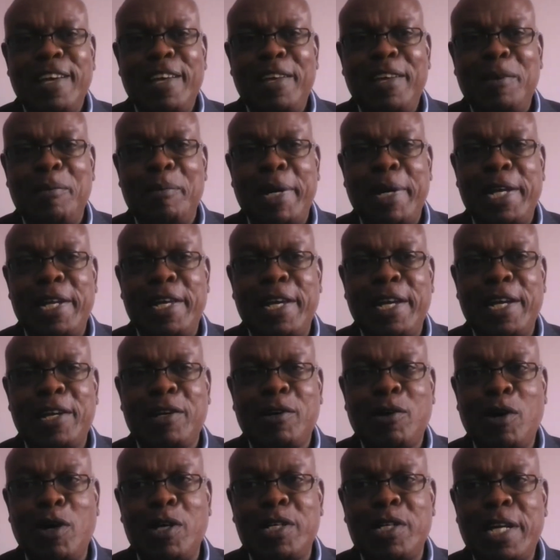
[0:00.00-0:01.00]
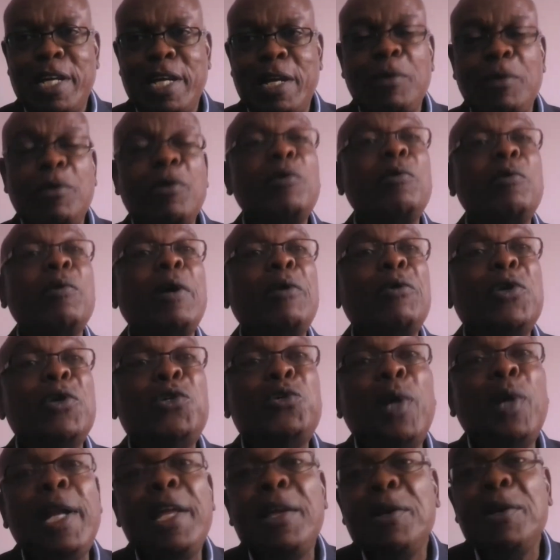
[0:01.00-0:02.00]
You might get caught. And
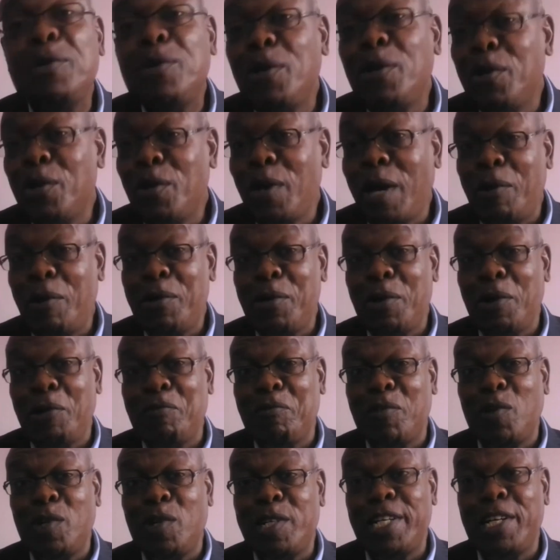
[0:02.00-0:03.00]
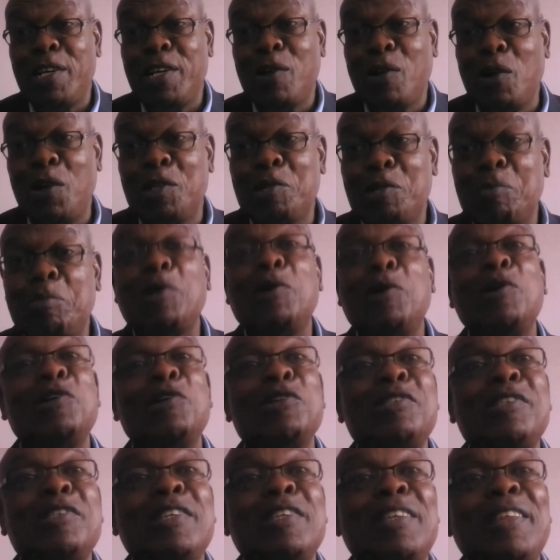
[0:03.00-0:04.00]
usually you don't know how you've gotten caught,
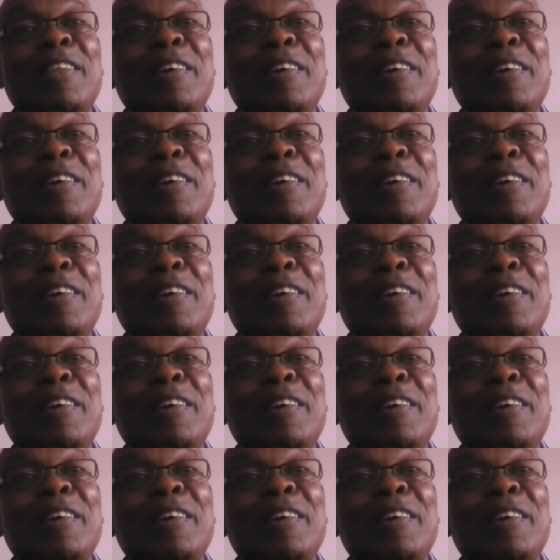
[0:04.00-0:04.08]
because